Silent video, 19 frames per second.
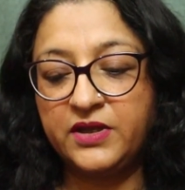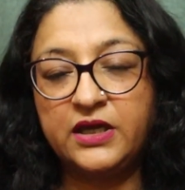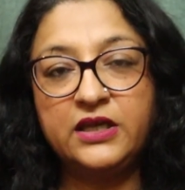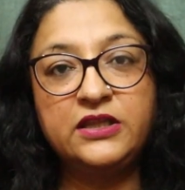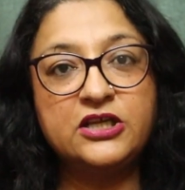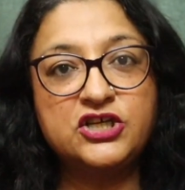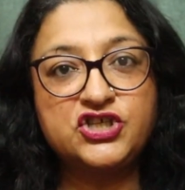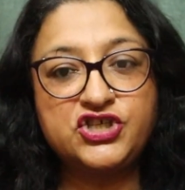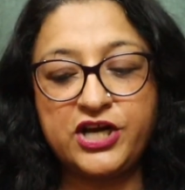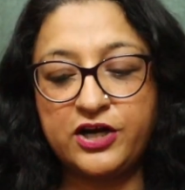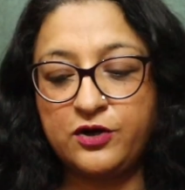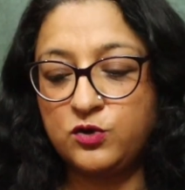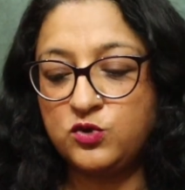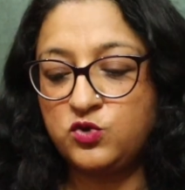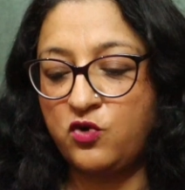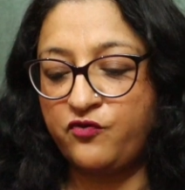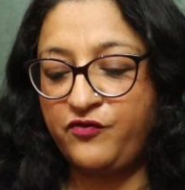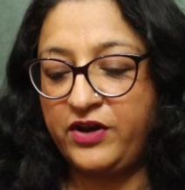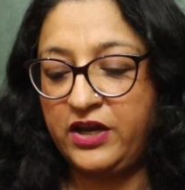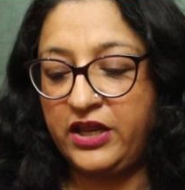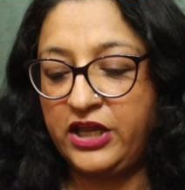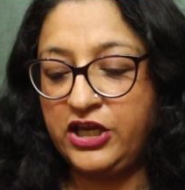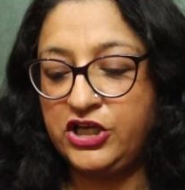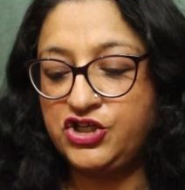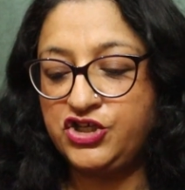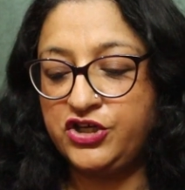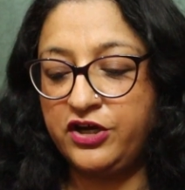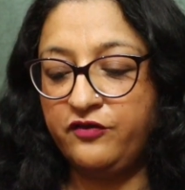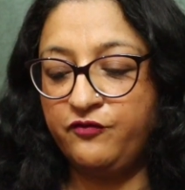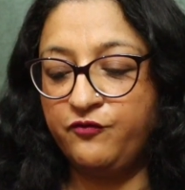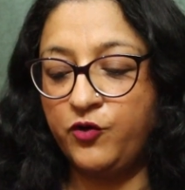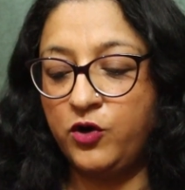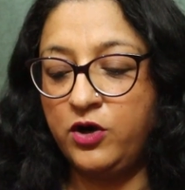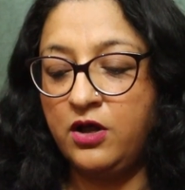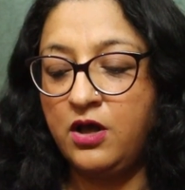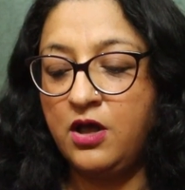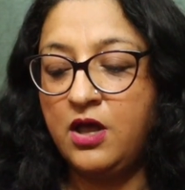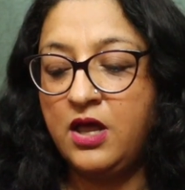In the shadows of an ancient
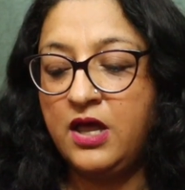wood,